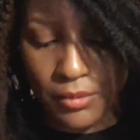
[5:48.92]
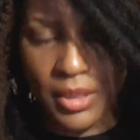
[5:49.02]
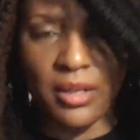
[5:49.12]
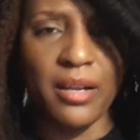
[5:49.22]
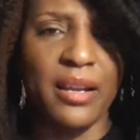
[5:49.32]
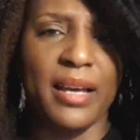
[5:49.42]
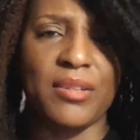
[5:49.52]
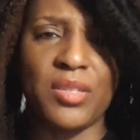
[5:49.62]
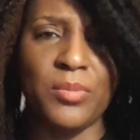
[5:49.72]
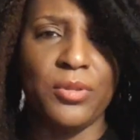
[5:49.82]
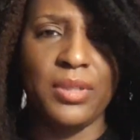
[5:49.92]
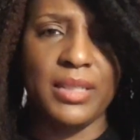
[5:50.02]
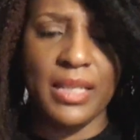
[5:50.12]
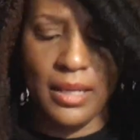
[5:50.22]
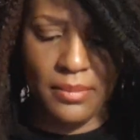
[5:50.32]
What do you call it? Like a
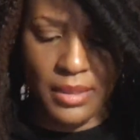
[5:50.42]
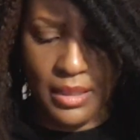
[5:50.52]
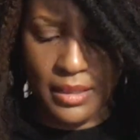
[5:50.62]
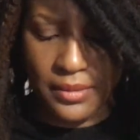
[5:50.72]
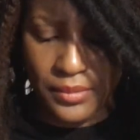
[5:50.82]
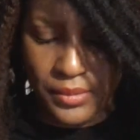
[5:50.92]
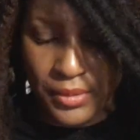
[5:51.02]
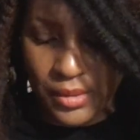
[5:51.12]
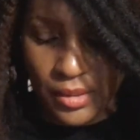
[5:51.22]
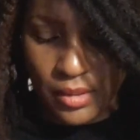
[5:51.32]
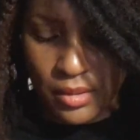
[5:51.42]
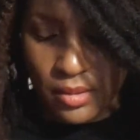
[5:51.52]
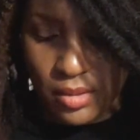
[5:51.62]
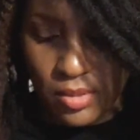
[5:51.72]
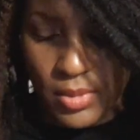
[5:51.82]
smoothie type thing?
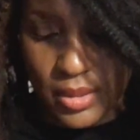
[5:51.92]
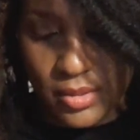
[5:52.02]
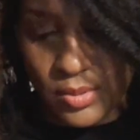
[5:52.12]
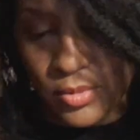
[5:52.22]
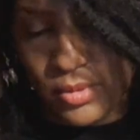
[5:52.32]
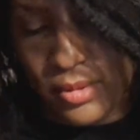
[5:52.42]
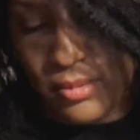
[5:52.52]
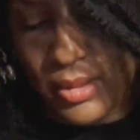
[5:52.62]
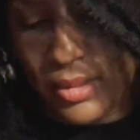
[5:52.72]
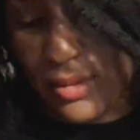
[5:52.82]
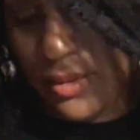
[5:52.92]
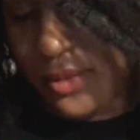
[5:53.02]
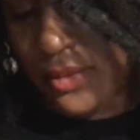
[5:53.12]
You make a smoothie with?